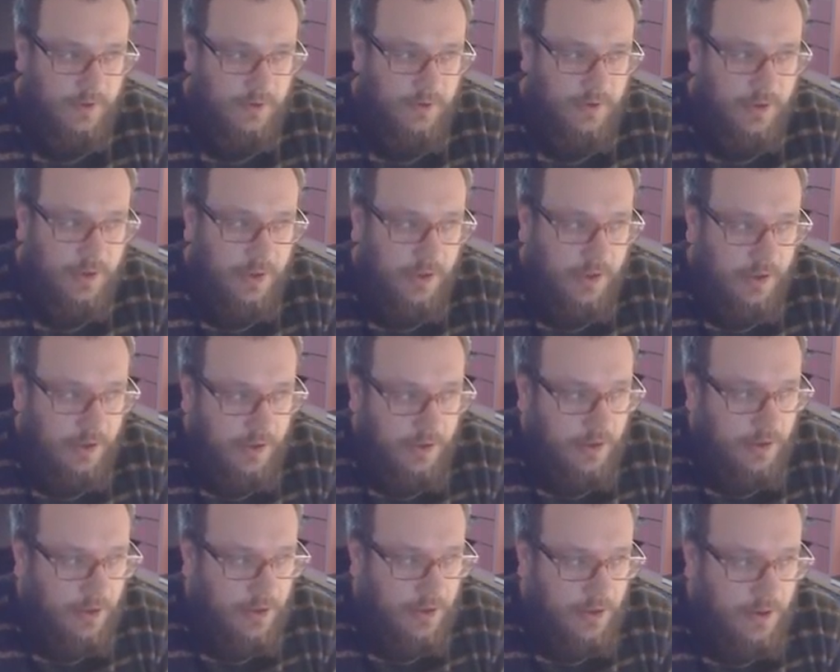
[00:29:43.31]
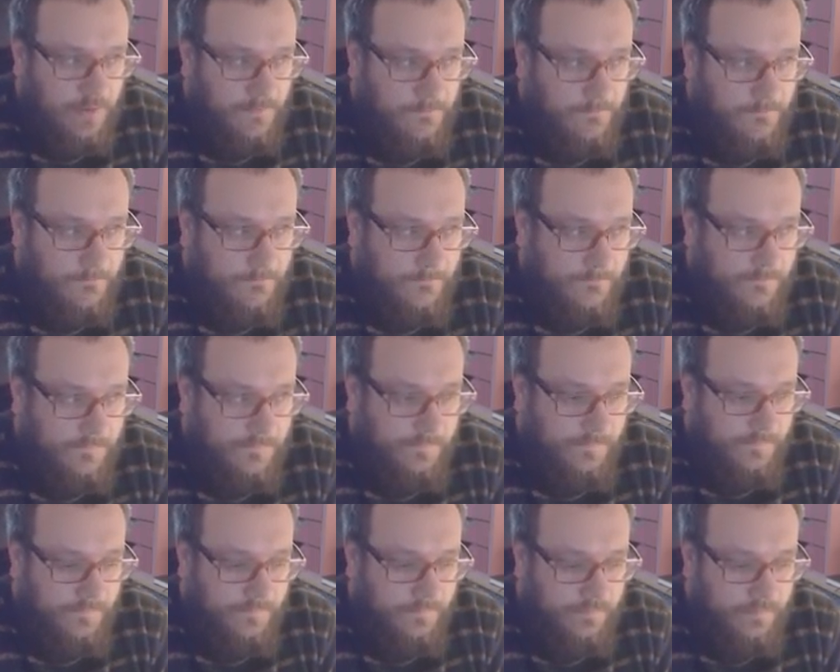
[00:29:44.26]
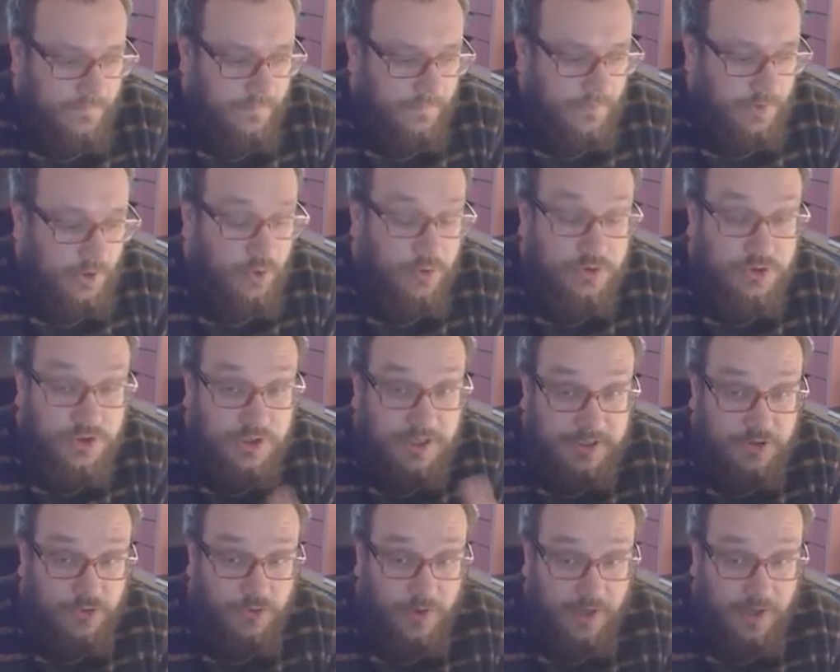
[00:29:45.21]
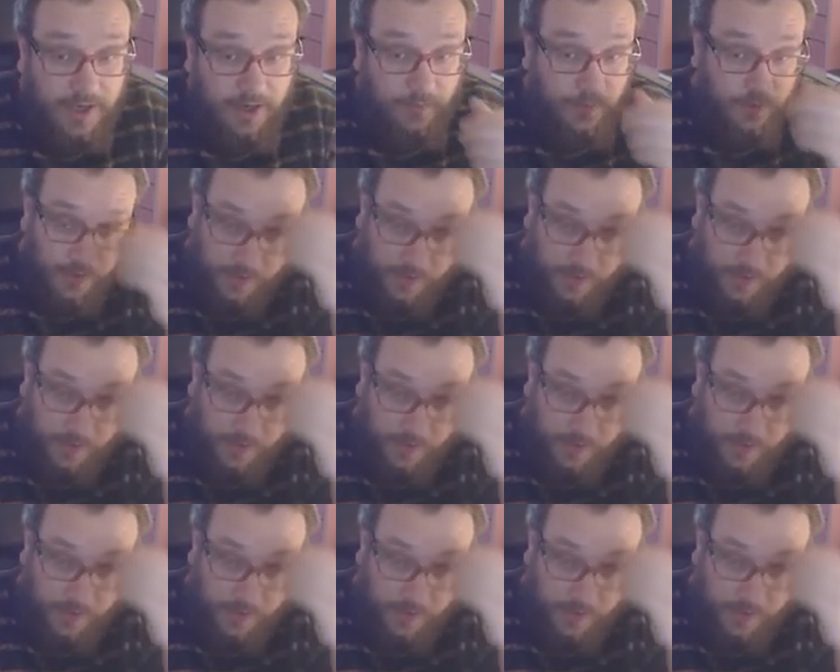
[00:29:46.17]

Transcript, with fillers: like Quadrilateral Cowboy.